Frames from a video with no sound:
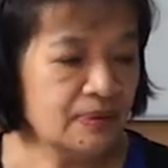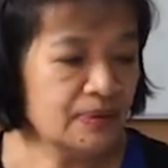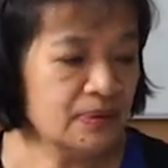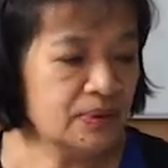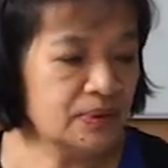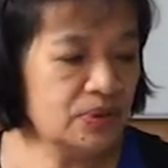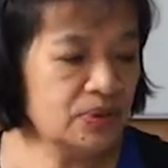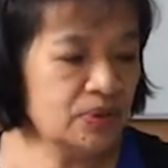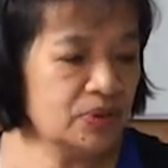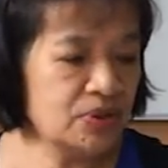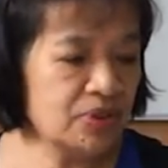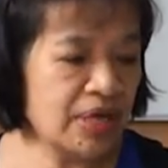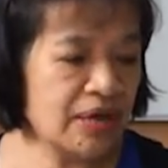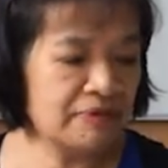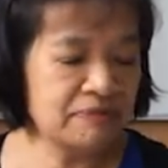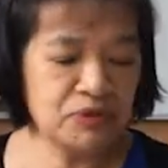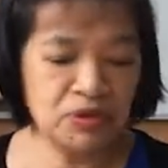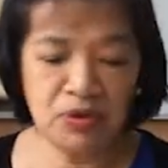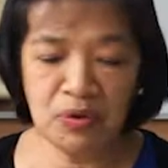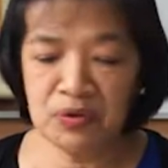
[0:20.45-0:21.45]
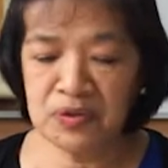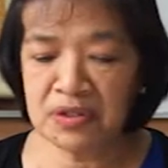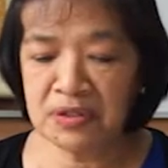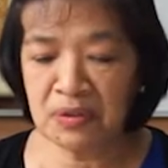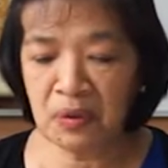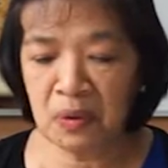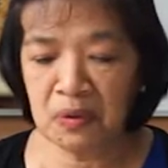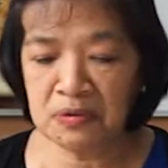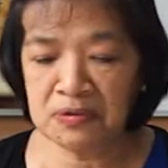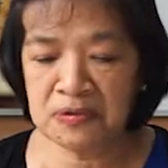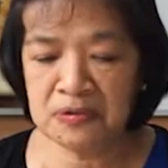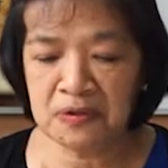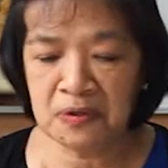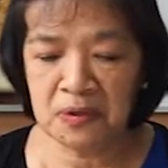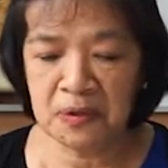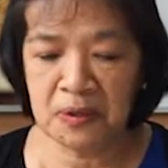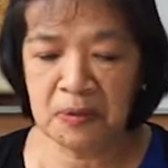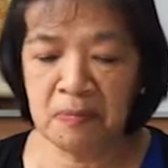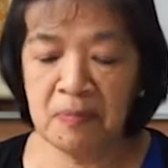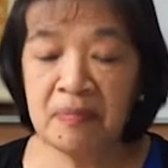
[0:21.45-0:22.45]
You should have chosen
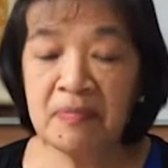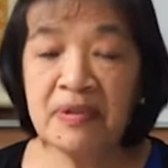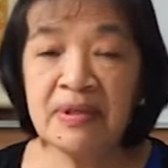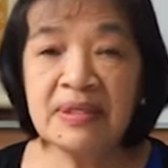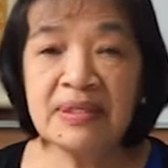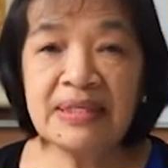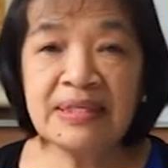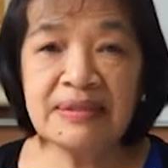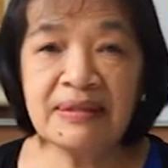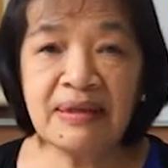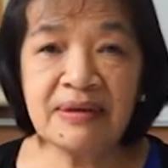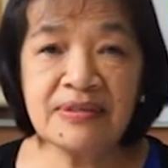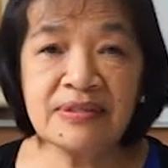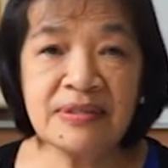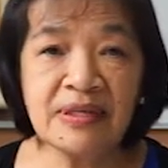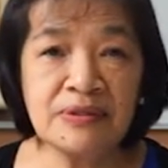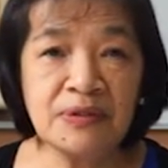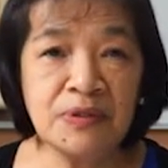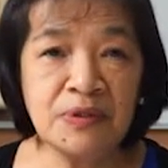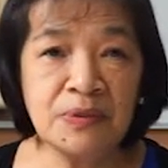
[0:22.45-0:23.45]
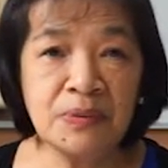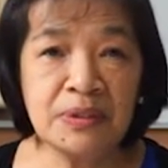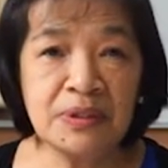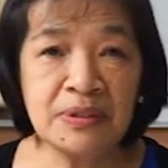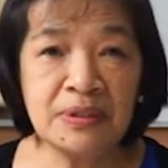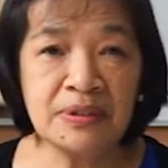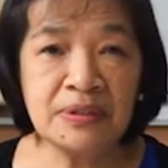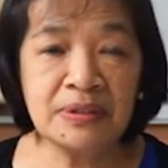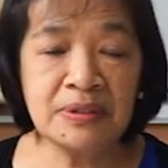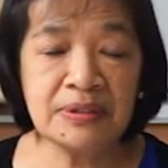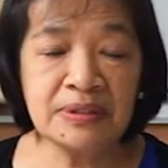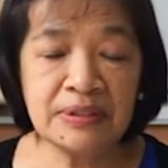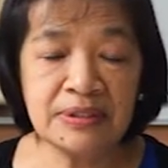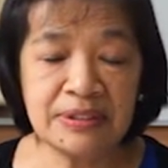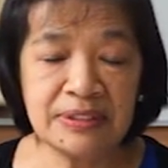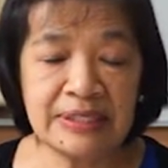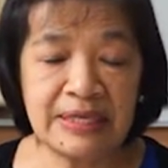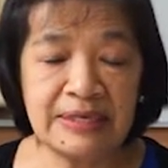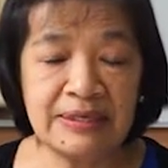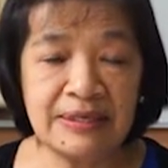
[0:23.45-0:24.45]
also the text that you will
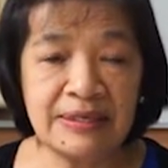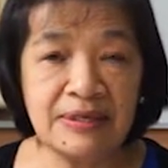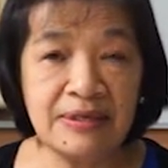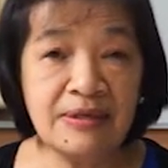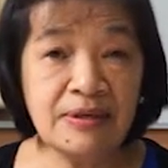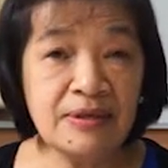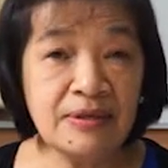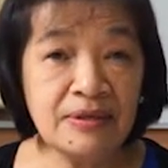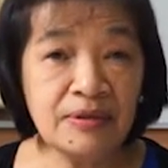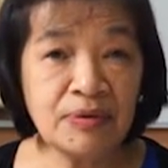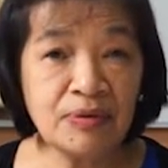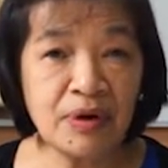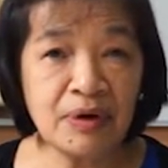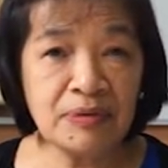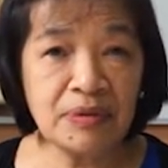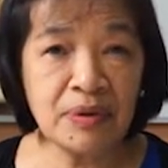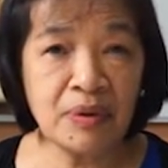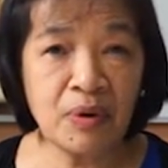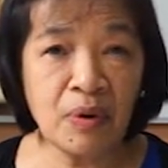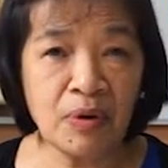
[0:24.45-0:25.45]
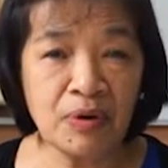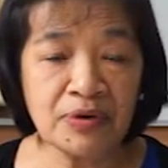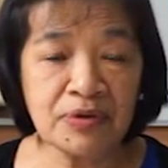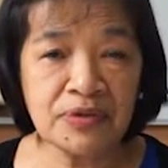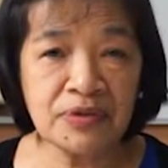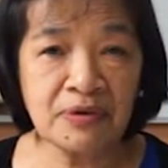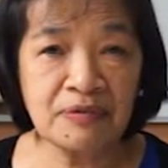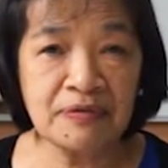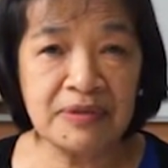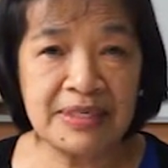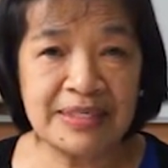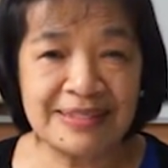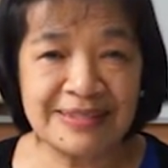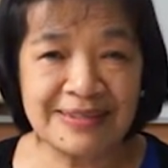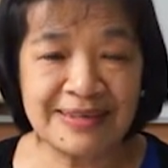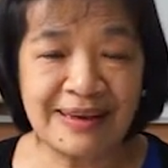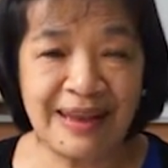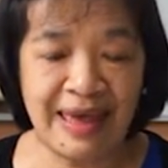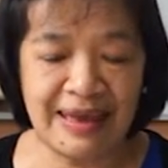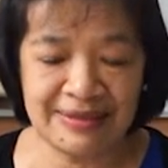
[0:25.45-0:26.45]
study throughout the course of this
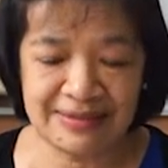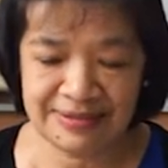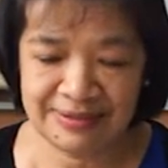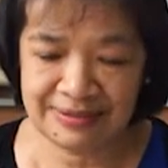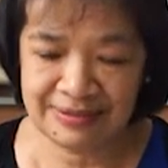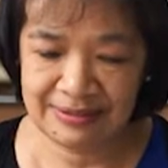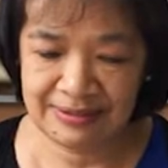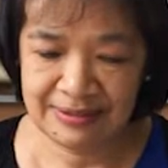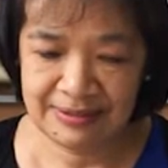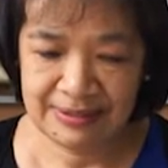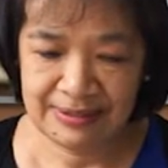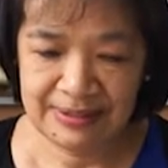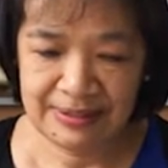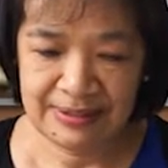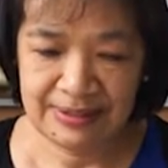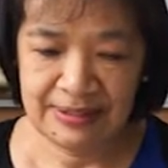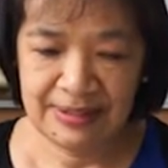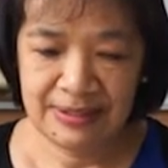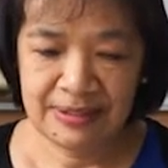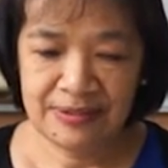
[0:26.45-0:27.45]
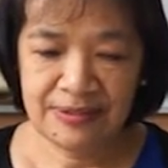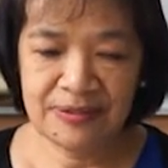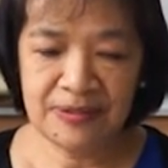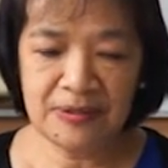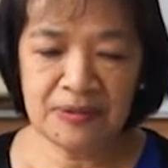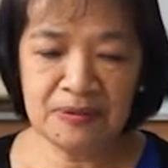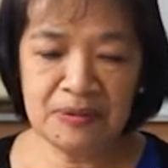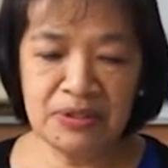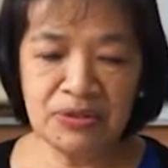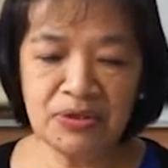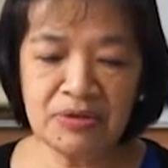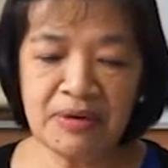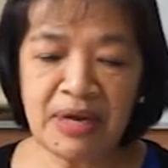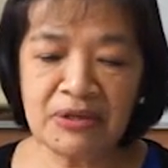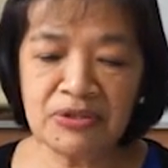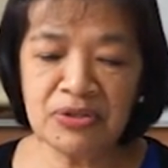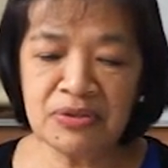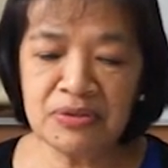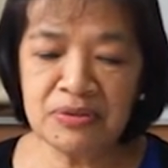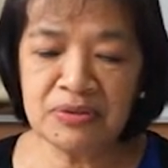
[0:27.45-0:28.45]
class. So,
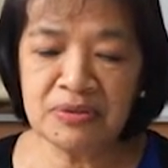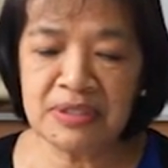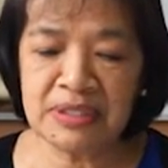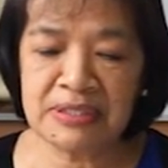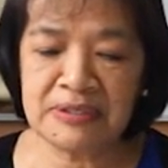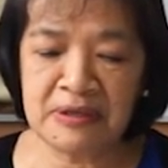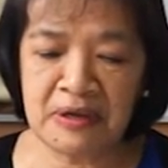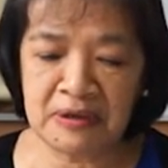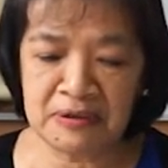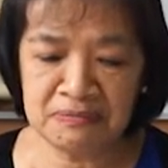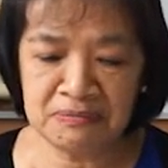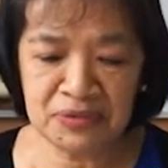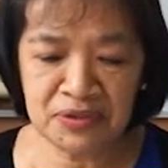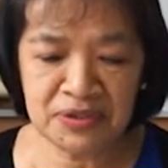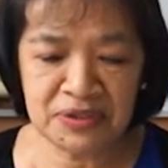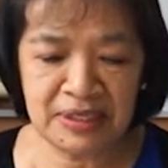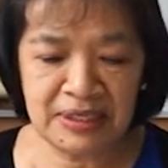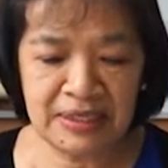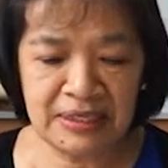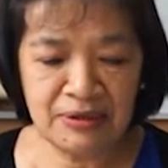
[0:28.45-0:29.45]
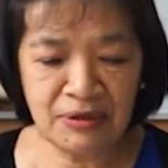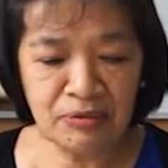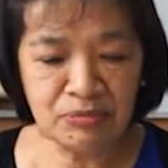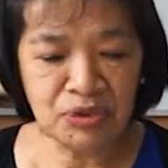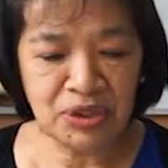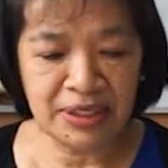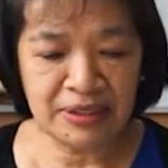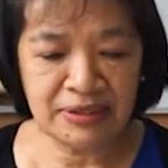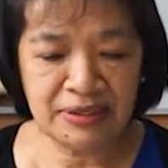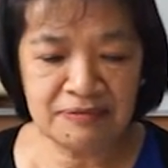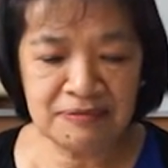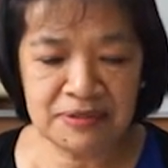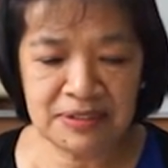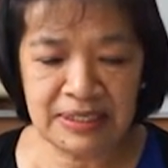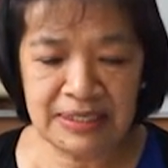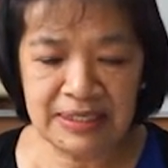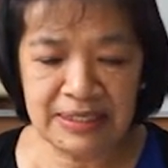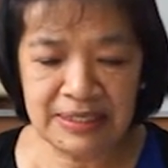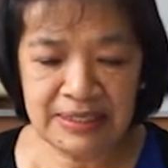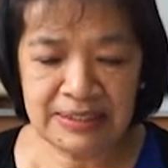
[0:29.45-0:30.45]
Introduction to the Psalms,
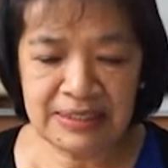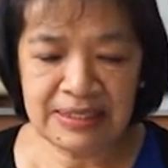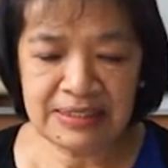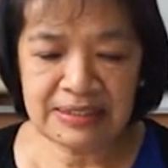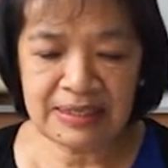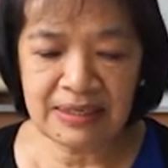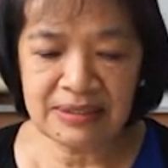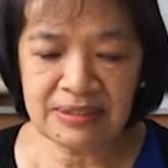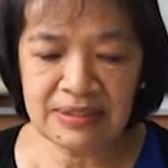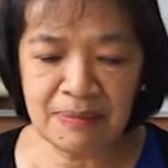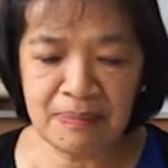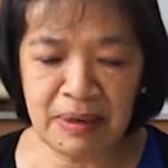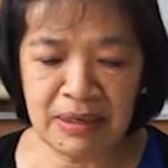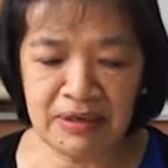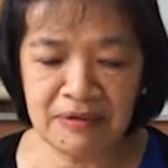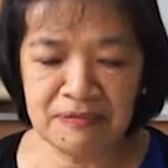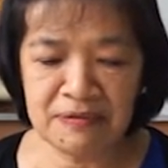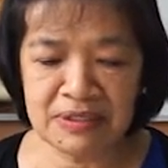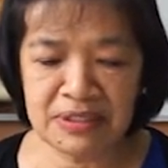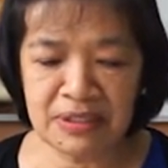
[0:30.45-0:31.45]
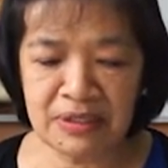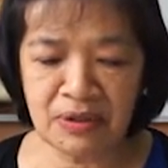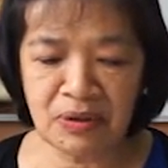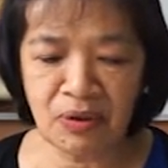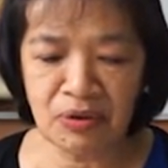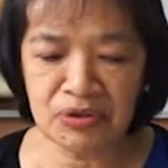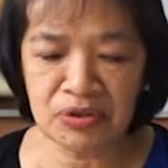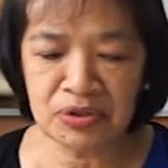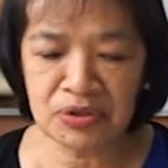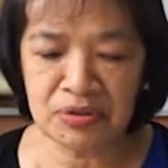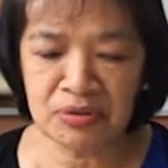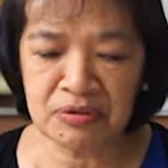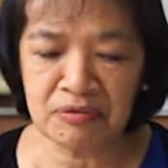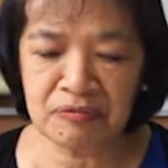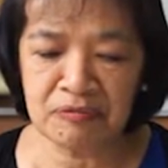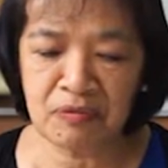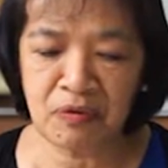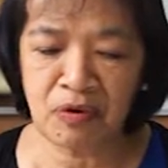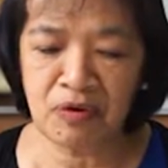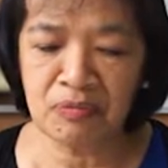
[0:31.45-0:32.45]
objectives, discuss the benefits and caution to the
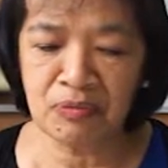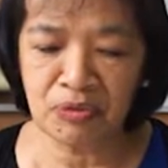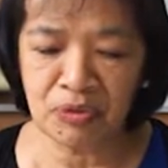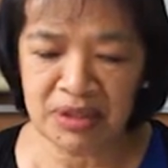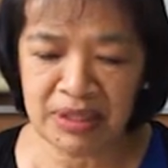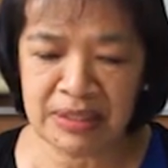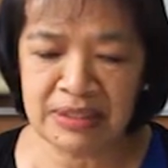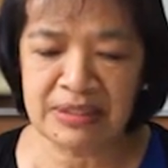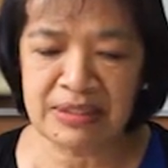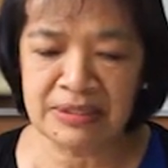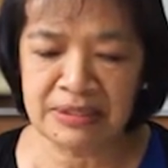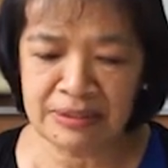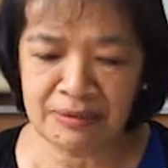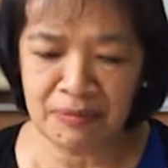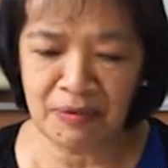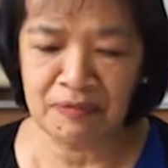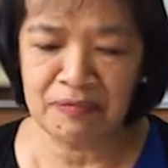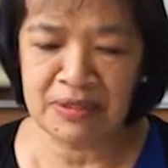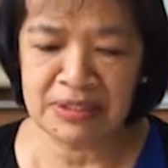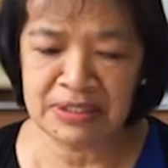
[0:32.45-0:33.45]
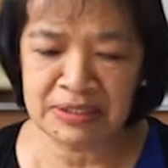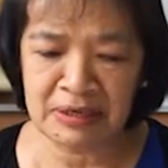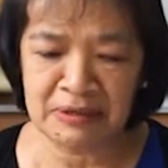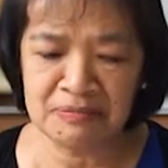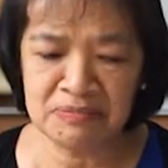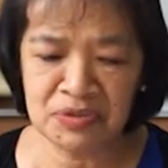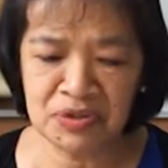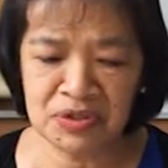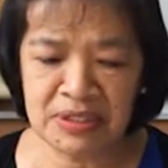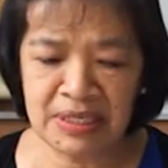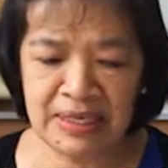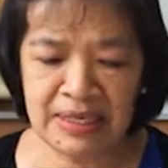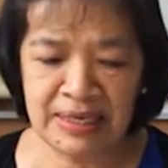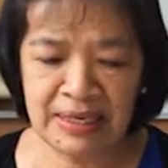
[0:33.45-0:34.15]
form criticism of the Psalms,